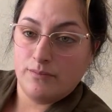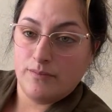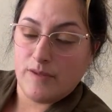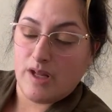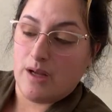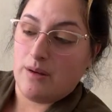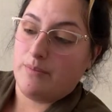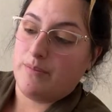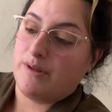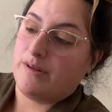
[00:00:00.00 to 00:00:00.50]

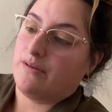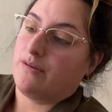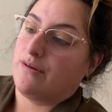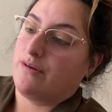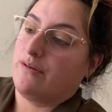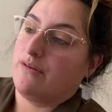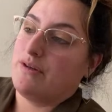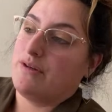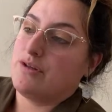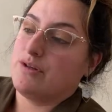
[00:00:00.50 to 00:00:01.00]
Yep, it
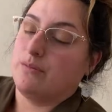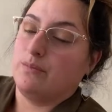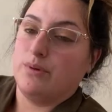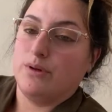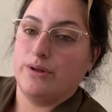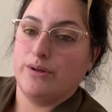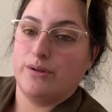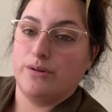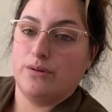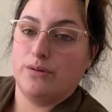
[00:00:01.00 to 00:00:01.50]
turns into
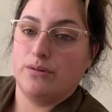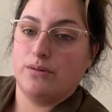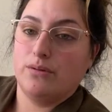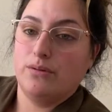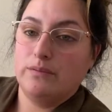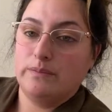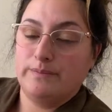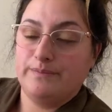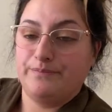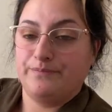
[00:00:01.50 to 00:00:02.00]
blue.